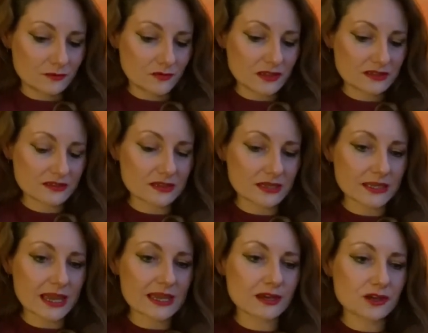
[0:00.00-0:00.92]
this is
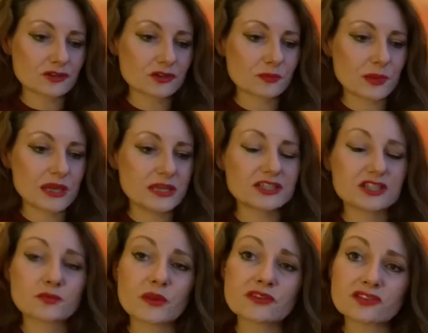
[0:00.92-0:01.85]
like 800 pages
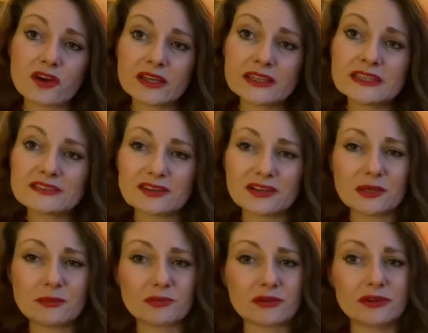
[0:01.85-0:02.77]
with tiny,
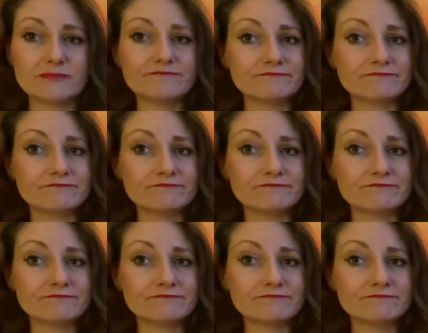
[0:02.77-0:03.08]
tiny print.